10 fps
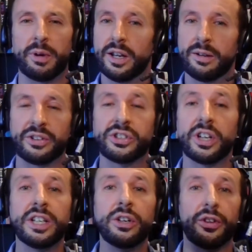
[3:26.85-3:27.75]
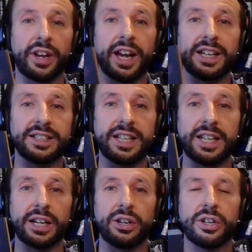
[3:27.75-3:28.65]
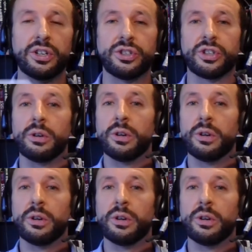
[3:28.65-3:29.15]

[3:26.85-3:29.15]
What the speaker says: and that's certainly not the case here. So,